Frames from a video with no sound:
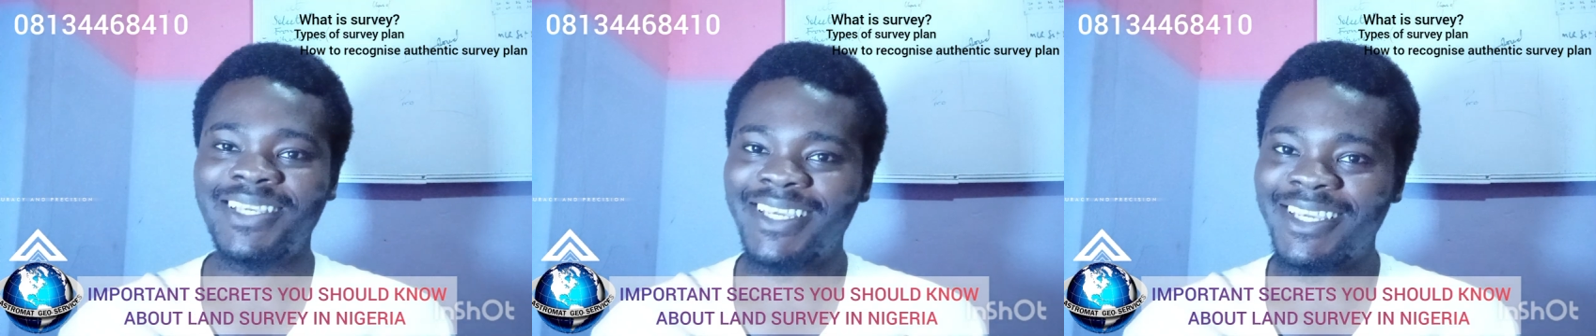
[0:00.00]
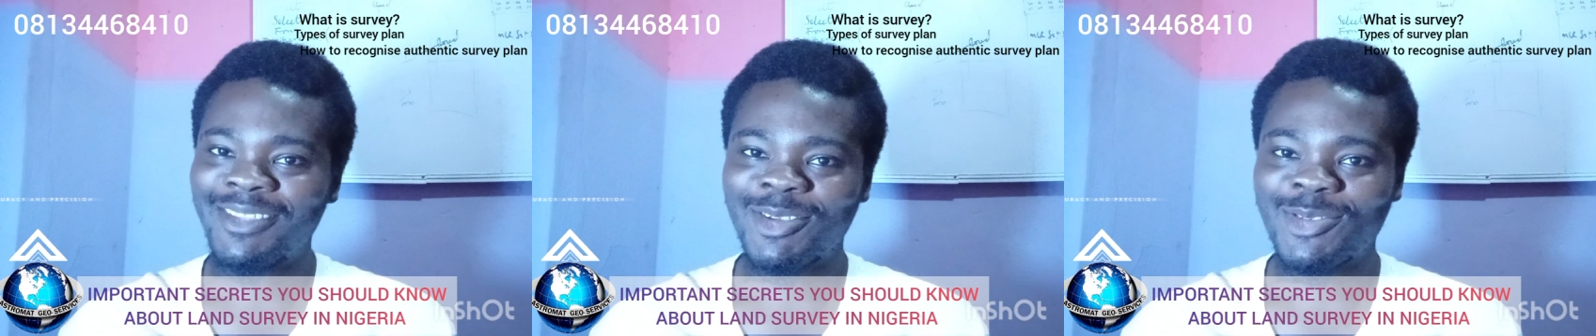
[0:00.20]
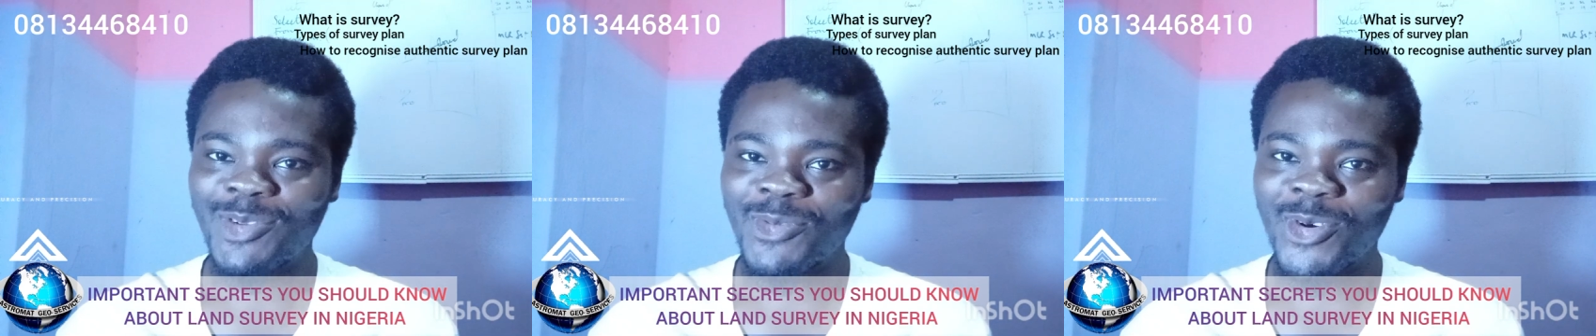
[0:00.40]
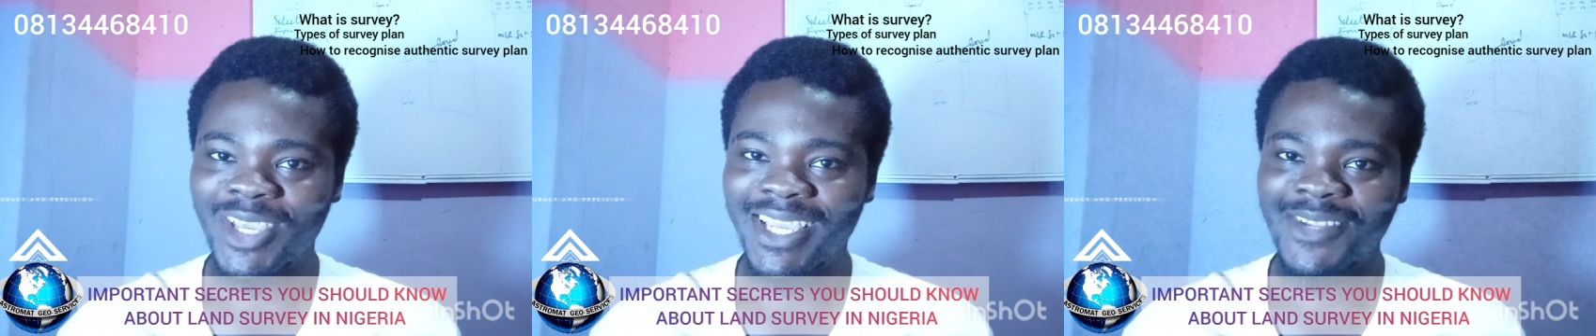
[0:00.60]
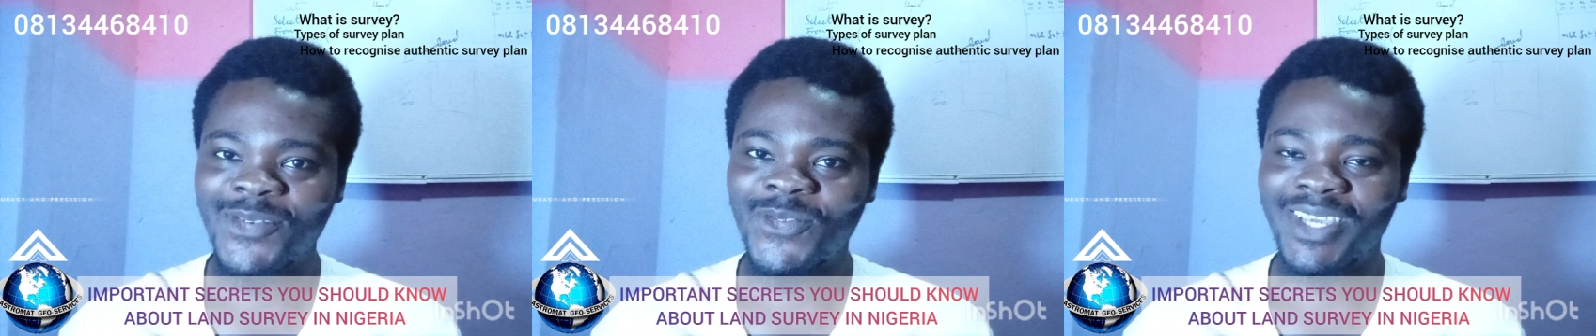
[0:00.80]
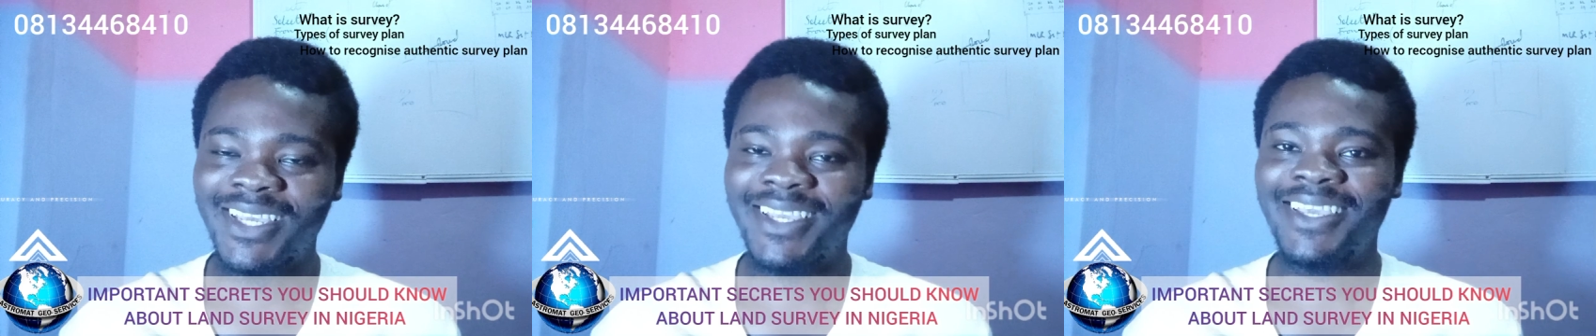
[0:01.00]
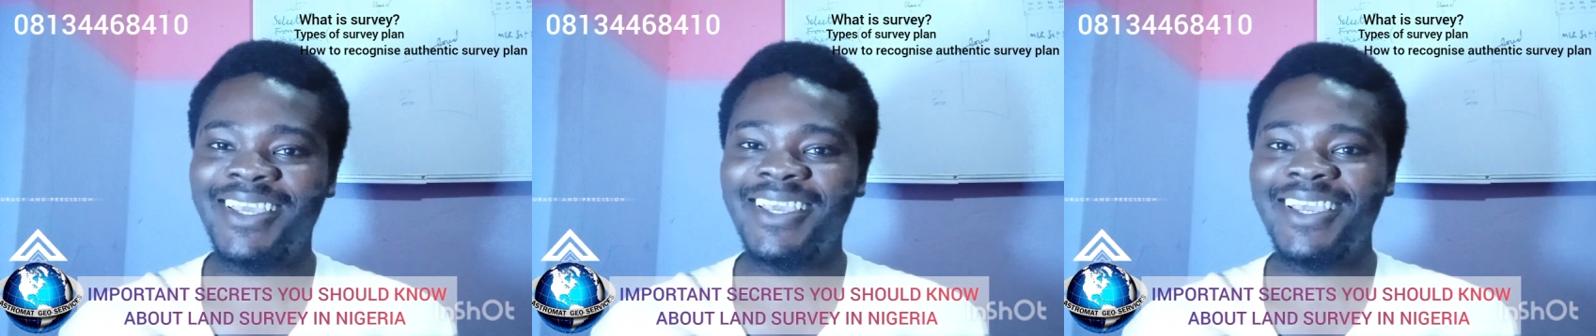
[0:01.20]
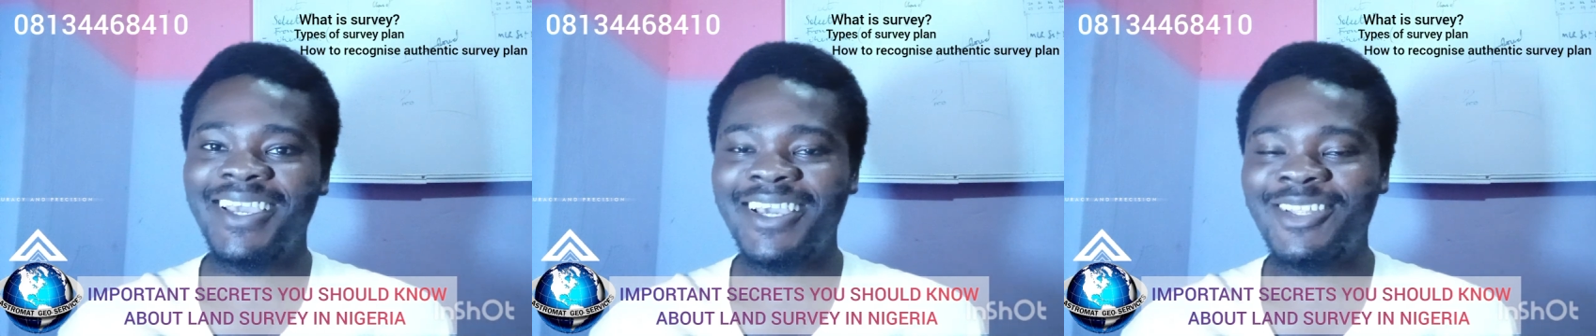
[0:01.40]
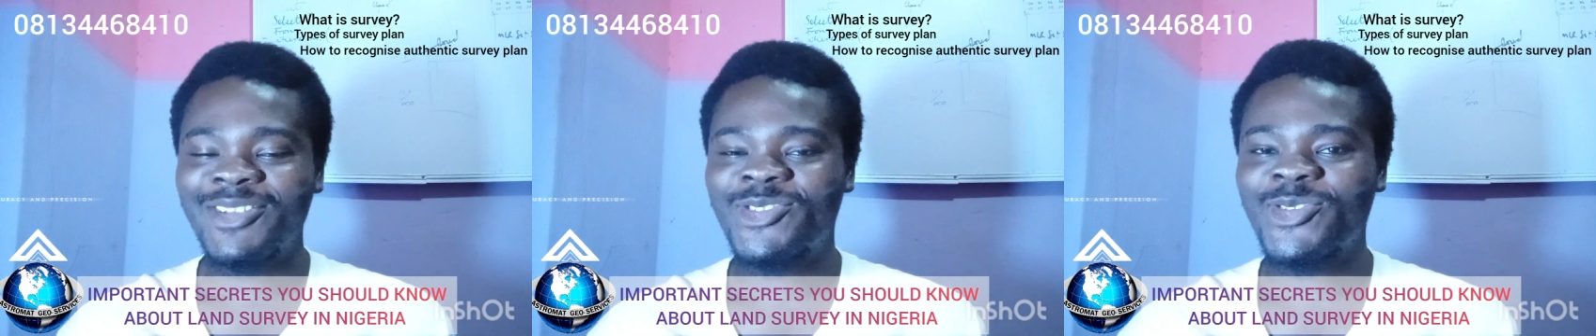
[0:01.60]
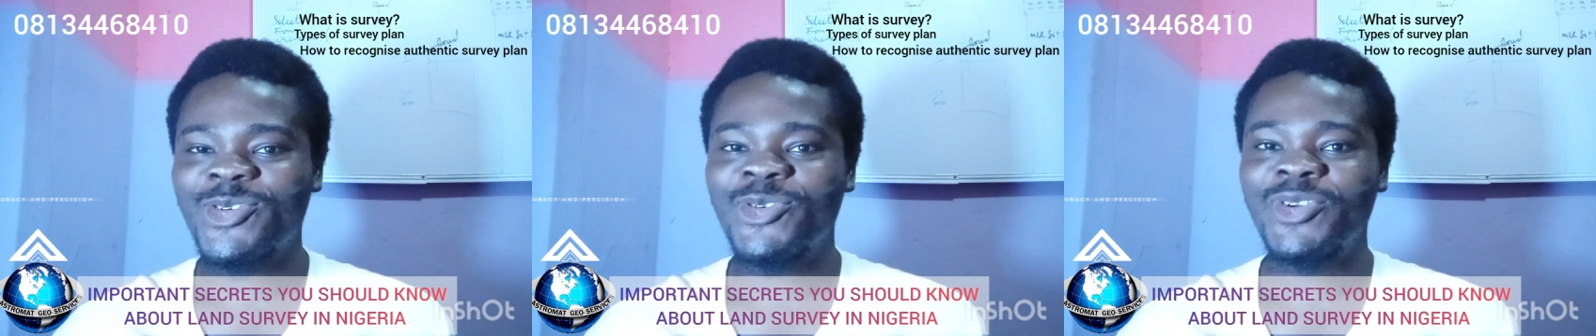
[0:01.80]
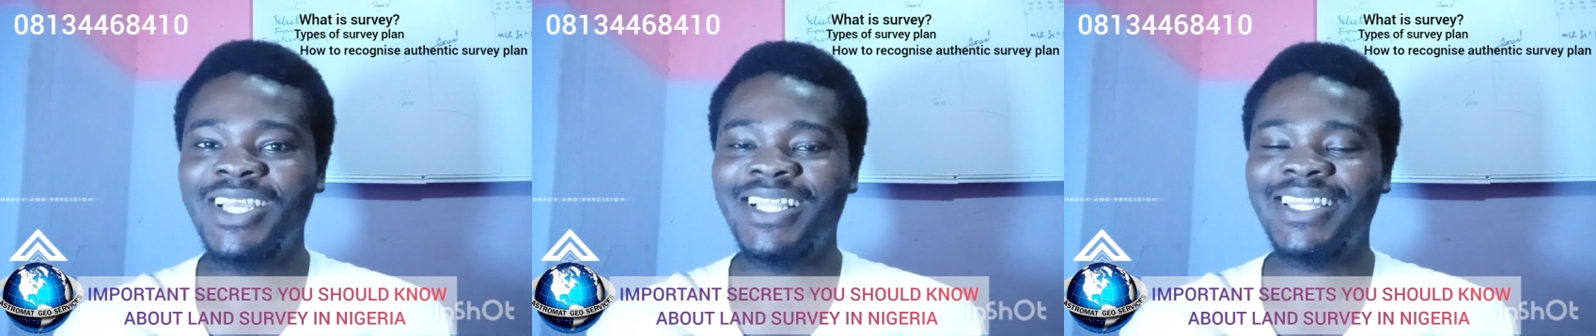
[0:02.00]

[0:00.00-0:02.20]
It does not work anywhere. Ensure